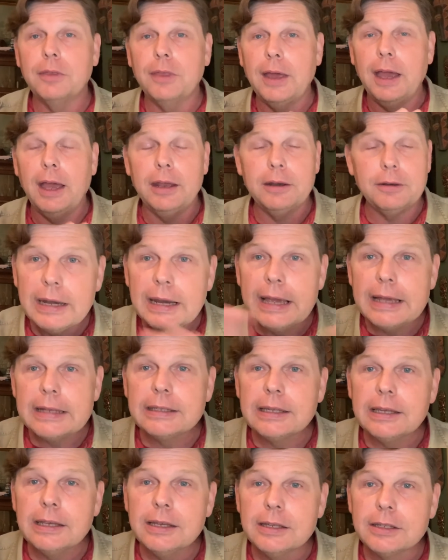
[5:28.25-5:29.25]
that
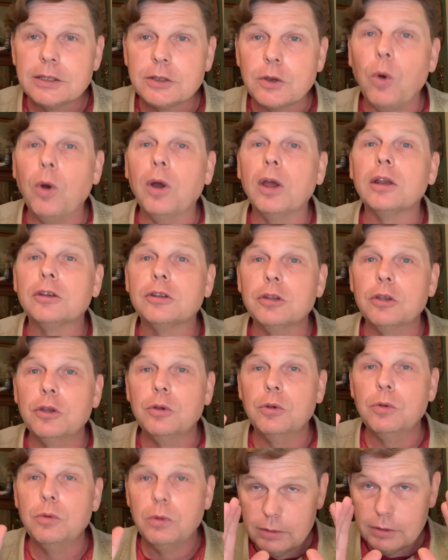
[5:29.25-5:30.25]
Nancy is going
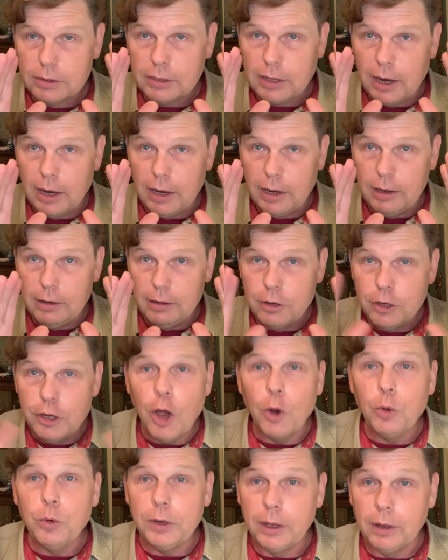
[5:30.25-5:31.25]
to say
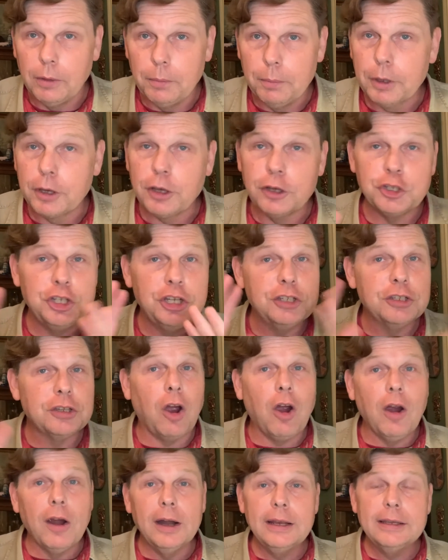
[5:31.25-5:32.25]
no deal because she's
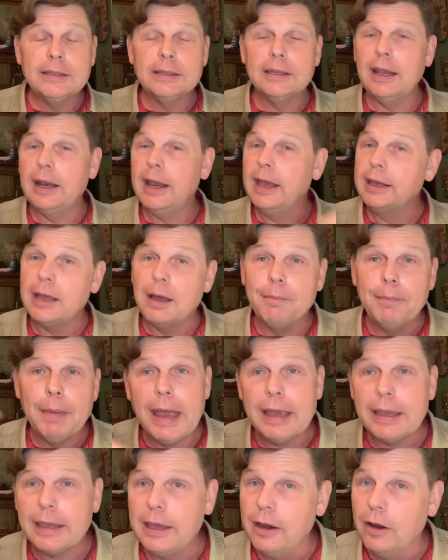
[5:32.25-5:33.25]
already said, hey, come
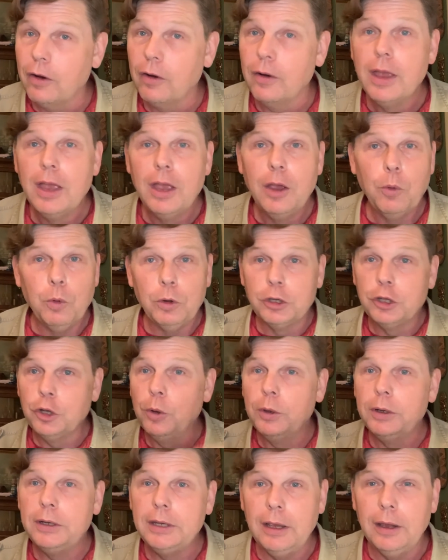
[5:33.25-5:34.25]
back here, we'll
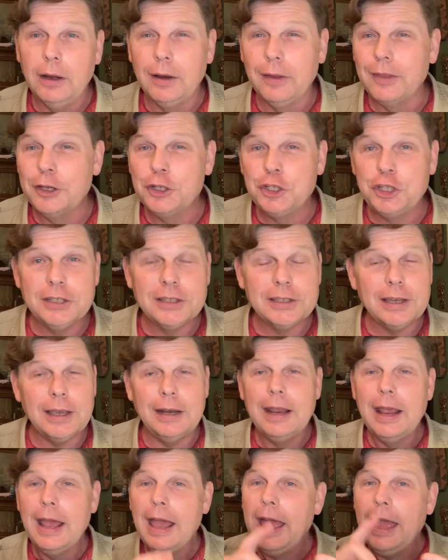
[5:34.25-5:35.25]
do a deal. And then she
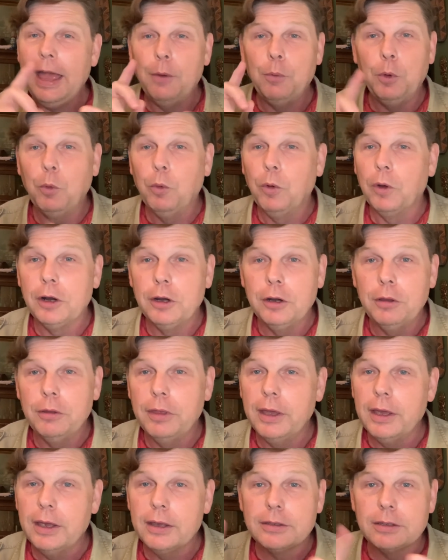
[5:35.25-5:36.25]
said, and we want to do
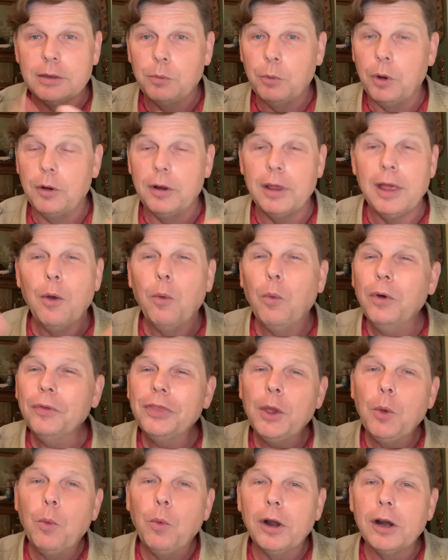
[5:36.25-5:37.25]
this. And we're what
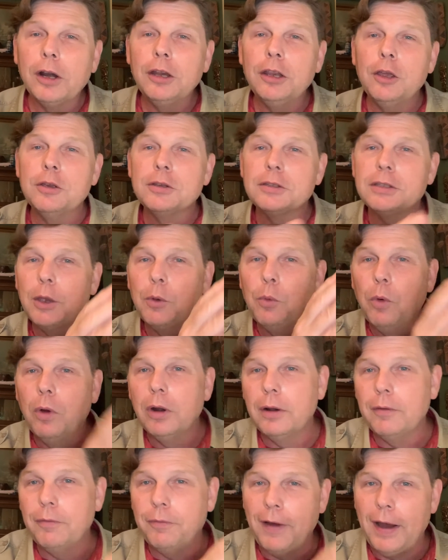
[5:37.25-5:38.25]
they want to do is they
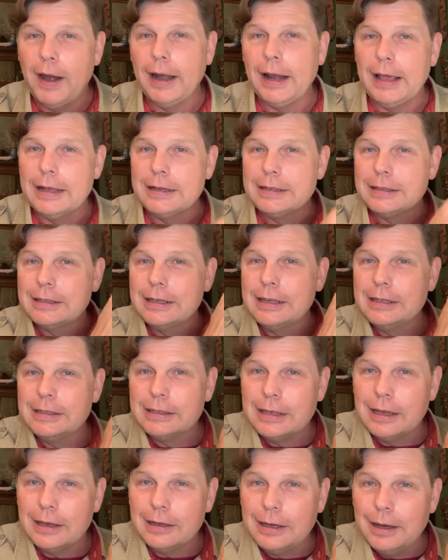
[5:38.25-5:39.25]
want to finance
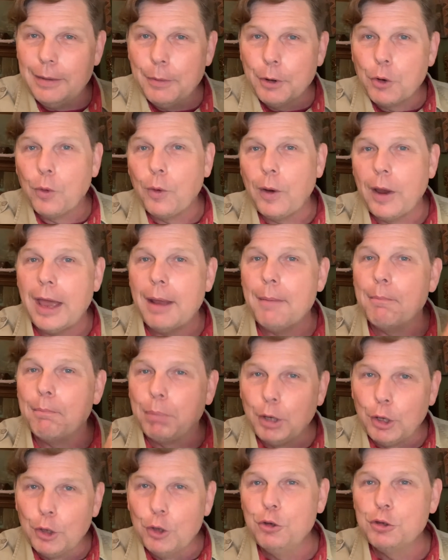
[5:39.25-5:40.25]
these Democrat
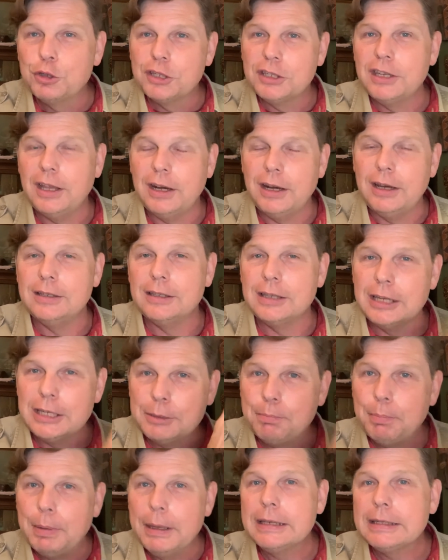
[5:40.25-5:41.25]
blue cities,
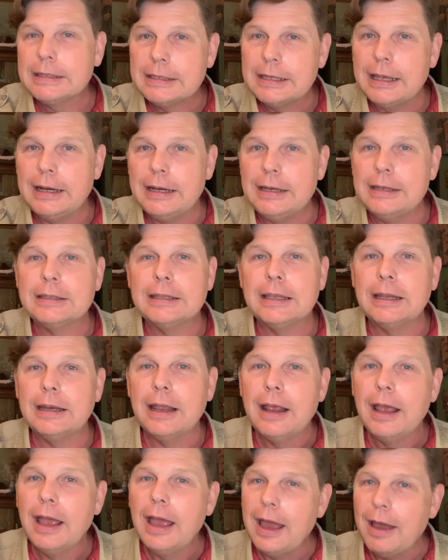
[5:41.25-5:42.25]
these big cities that
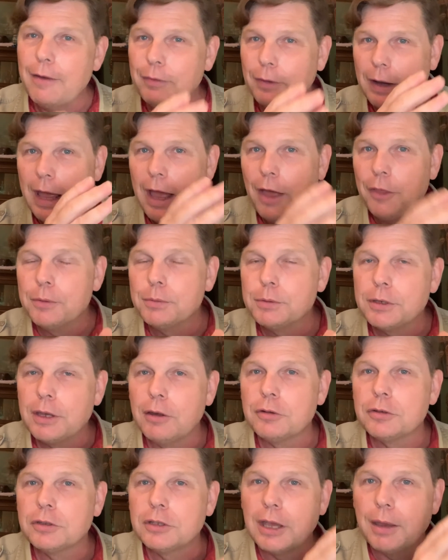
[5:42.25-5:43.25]
have allowed
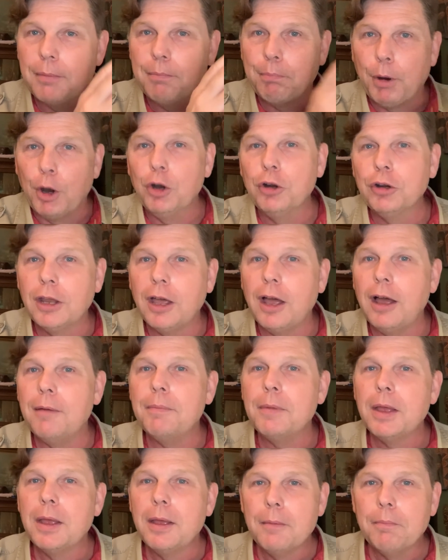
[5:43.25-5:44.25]
themselves to get burned
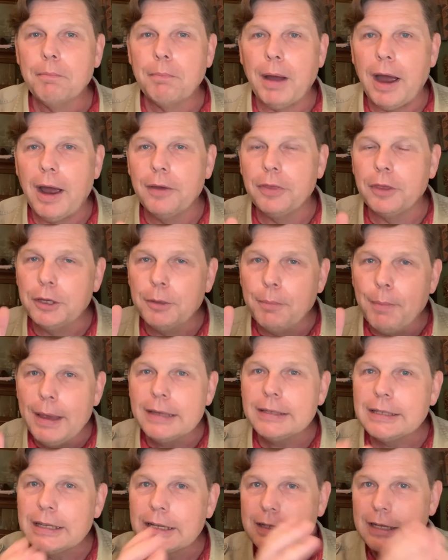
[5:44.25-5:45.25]
up by the
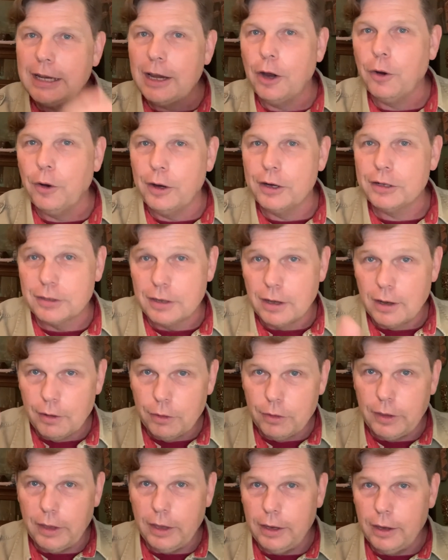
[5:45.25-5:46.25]
domestic terrorists,
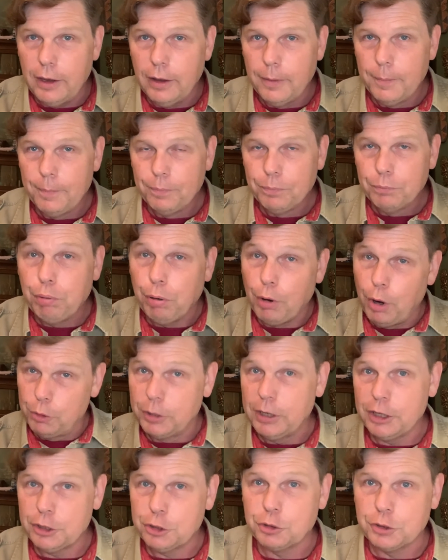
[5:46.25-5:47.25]
the
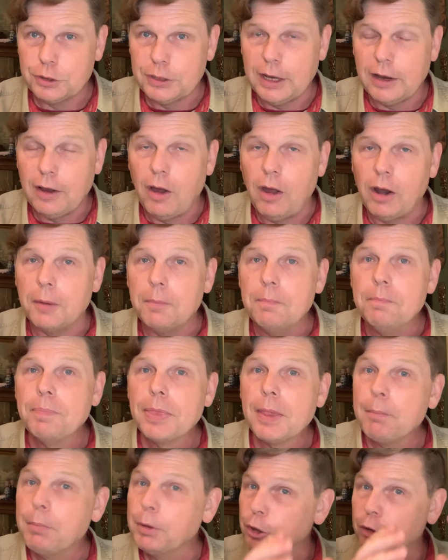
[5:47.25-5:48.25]
protesters, they call them,
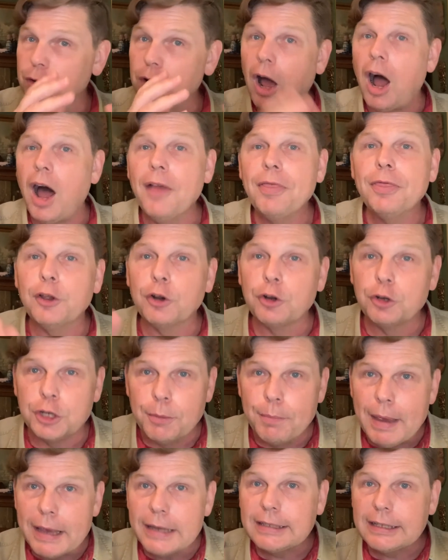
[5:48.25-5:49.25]
but they're not. They're
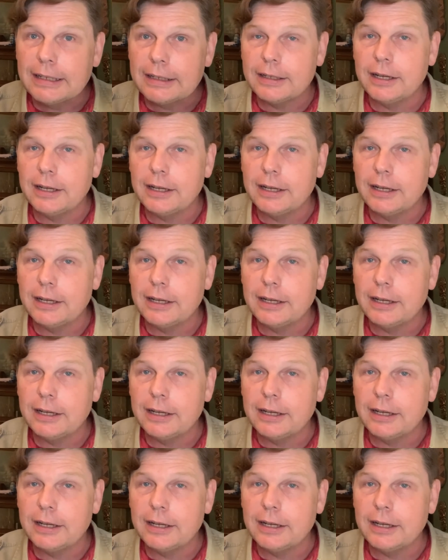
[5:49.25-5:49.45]
domestic